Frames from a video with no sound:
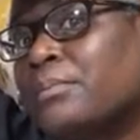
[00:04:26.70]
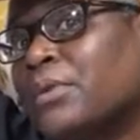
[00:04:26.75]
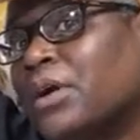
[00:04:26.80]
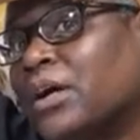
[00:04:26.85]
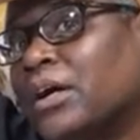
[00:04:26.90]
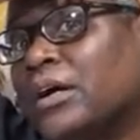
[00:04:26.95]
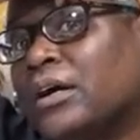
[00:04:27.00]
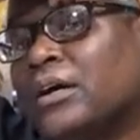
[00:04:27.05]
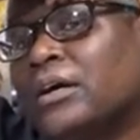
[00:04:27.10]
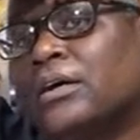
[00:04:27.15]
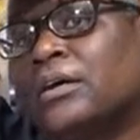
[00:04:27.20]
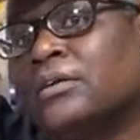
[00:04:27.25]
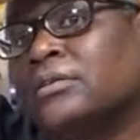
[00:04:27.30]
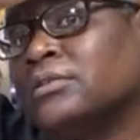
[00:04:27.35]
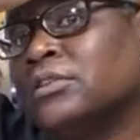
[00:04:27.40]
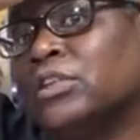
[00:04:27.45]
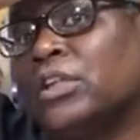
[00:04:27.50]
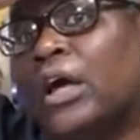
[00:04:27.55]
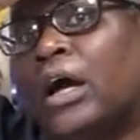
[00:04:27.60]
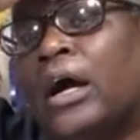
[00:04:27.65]
uh,
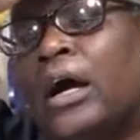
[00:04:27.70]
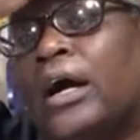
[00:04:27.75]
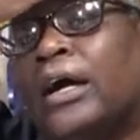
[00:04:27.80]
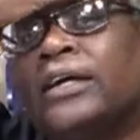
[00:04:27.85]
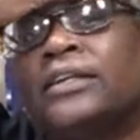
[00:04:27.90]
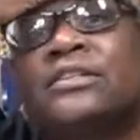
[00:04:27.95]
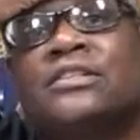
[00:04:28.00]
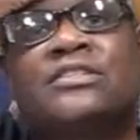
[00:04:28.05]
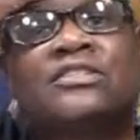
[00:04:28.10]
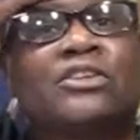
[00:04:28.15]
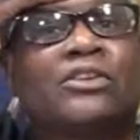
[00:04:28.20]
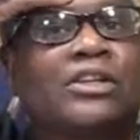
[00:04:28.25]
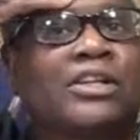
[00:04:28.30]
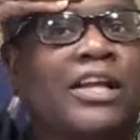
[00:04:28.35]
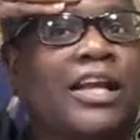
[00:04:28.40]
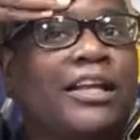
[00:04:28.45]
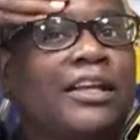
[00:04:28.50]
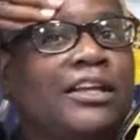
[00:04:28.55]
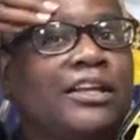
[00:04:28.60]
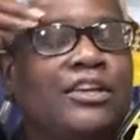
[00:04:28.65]
lawn so that
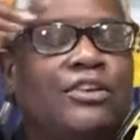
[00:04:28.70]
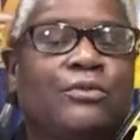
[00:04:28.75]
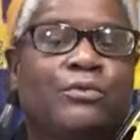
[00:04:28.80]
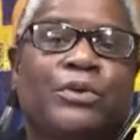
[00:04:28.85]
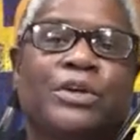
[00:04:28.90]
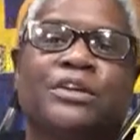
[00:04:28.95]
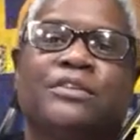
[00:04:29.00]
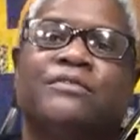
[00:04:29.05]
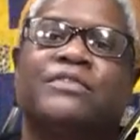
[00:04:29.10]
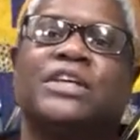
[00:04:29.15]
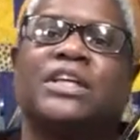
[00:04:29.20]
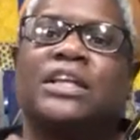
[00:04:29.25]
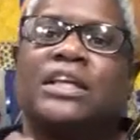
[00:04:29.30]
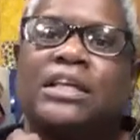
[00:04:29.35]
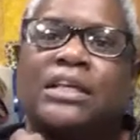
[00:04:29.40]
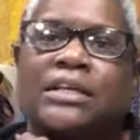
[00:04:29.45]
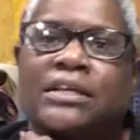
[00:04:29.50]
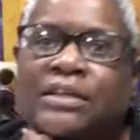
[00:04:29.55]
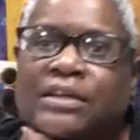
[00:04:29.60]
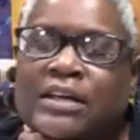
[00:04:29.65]
I can get rid of
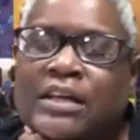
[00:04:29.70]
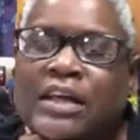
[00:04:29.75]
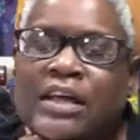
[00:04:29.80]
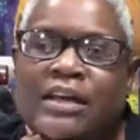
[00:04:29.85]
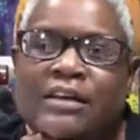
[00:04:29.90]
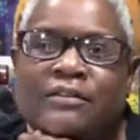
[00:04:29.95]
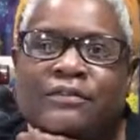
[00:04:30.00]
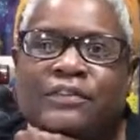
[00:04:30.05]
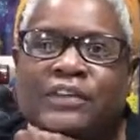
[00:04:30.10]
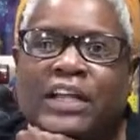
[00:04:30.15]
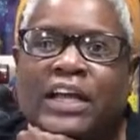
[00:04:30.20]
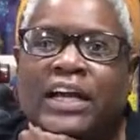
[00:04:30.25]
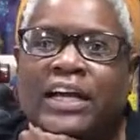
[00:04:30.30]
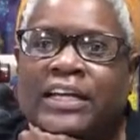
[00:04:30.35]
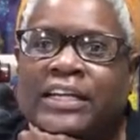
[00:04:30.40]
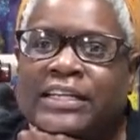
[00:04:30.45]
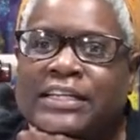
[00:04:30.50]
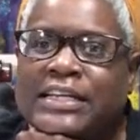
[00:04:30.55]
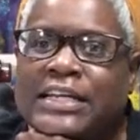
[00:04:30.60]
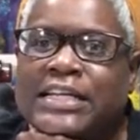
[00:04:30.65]
any
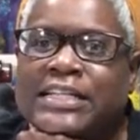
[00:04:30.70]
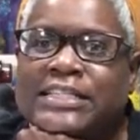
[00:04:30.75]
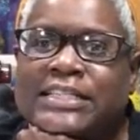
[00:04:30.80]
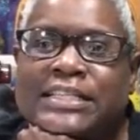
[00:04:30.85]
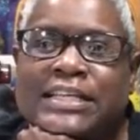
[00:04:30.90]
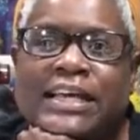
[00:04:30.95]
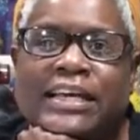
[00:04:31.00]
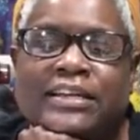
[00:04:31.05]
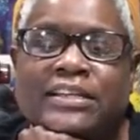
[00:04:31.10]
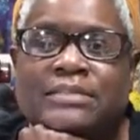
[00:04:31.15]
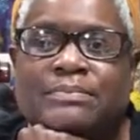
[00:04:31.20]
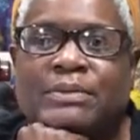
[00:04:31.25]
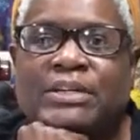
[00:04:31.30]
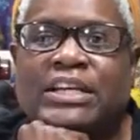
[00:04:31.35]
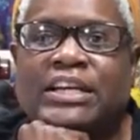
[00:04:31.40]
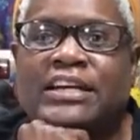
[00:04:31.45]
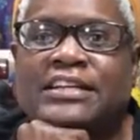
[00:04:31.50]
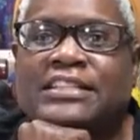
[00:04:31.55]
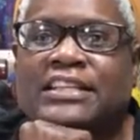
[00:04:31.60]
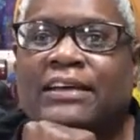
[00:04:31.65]
flying insects
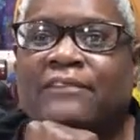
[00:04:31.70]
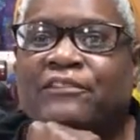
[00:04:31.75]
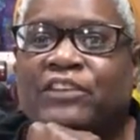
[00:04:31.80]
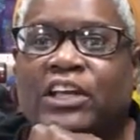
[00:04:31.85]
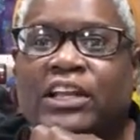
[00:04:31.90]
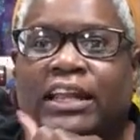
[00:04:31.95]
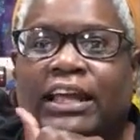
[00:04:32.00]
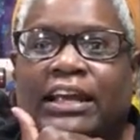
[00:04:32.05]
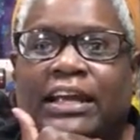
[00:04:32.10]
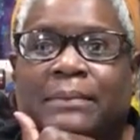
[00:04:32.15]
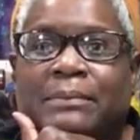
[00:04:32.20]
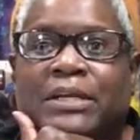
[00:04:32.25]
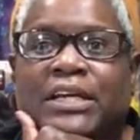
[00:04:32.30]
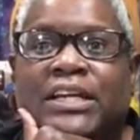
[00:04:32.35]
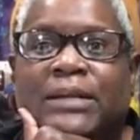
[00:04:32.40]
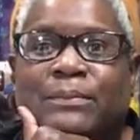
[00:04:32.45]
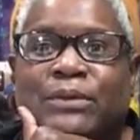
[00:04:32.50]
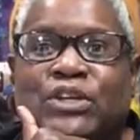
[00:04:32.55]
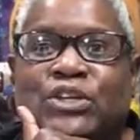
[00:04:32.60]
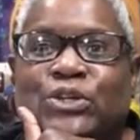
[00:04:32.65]
because I feel like I'm going
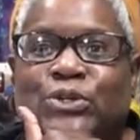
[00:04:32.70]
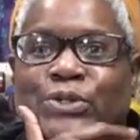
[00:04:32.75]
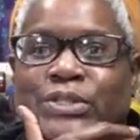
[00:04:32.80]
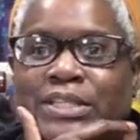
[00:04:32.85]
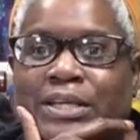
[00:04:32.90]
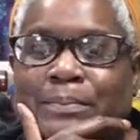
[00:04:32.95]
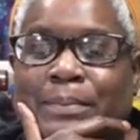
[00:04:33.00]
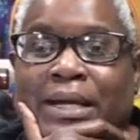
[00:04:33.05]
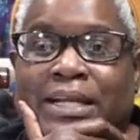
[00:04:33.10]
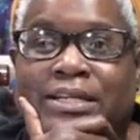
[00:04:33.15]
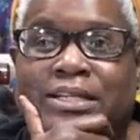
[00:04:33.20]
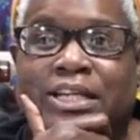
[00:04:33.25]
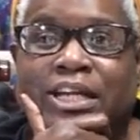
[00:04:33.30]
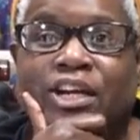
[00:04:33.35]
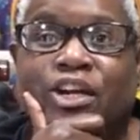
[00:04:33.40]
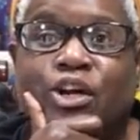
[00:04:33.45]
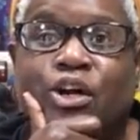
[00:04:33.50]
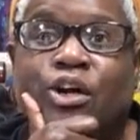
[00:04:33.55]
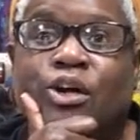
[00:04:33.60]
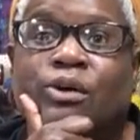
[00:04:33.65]
to be using my
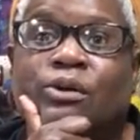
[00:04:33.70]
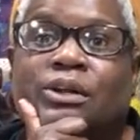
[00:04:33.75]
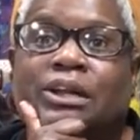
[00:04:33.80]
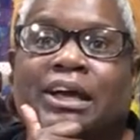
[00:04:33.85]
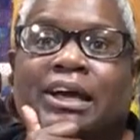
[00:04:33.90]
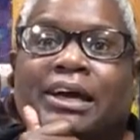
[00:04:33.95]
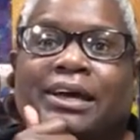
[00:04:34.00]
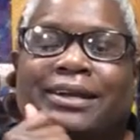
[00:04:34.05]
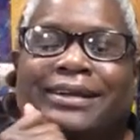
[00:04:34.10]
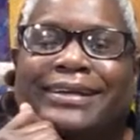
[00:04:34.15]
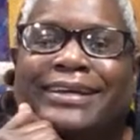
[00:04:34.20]
deck a whole lot.